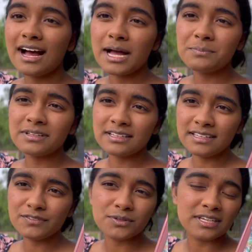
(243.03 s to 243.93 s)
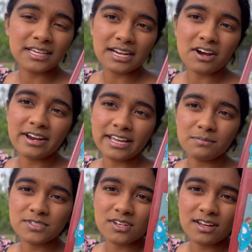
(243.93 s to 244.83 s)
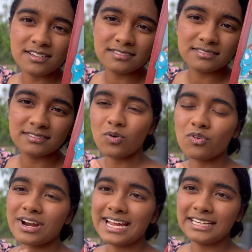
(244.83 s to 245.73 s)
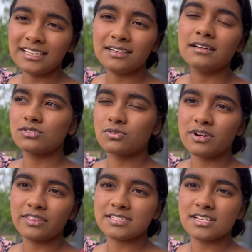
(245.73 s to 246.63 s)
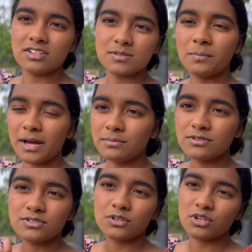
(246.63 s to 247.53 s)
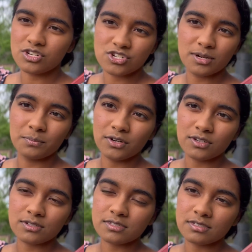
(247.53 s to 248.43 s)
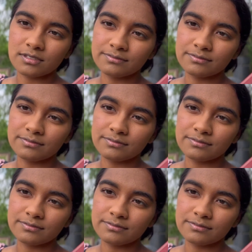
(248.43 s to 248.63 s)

I believe you can get it on Amazon or any store that sells Bibles or Christian books.